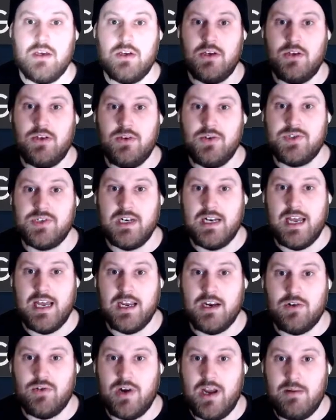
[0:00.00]
You select
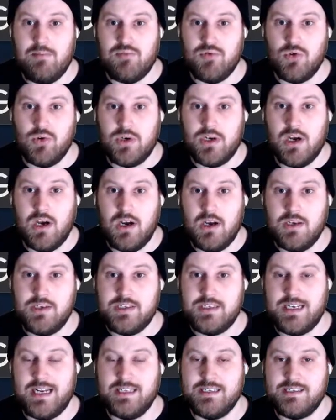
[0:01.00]
create broadcast
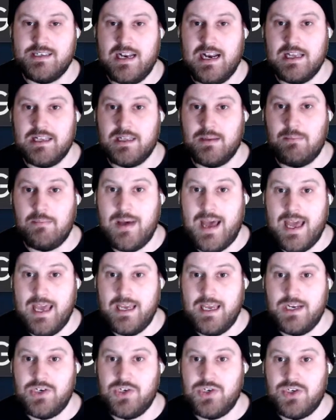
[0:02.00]
and select the
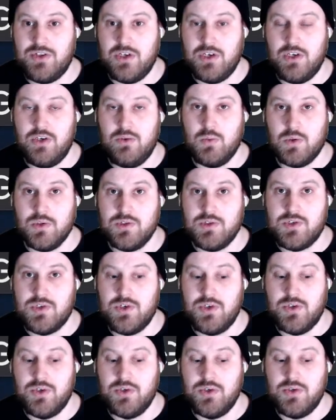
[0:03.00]
page that you want
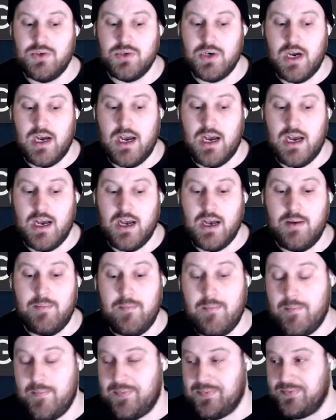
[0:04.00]
to
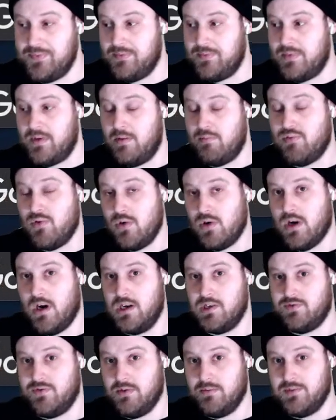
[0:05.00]
broadcast
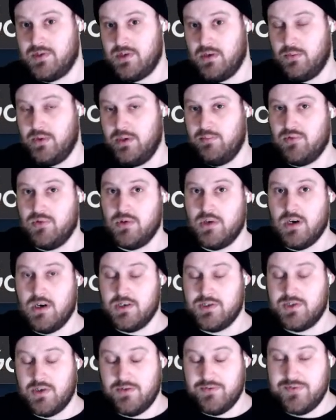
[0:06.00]
from. So we
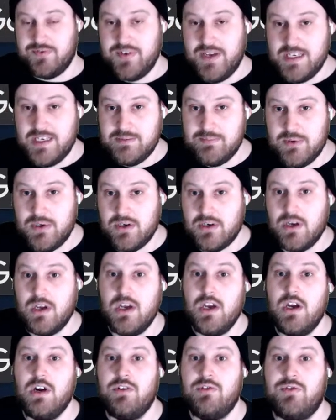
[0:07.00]
broadcast on Facebook
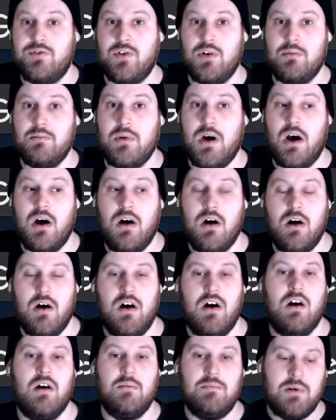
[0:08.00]
from
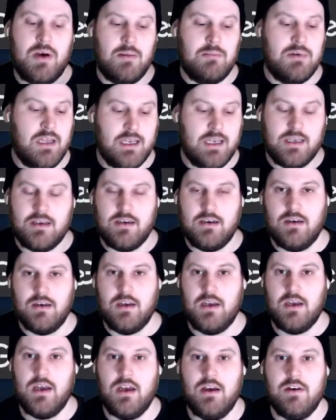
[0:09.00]
our public
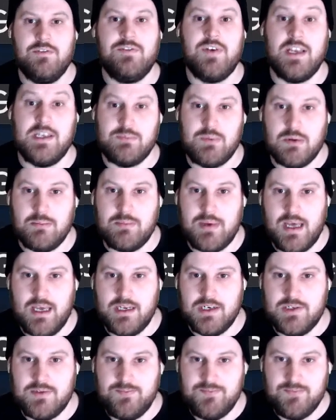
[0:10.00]
Facebook page.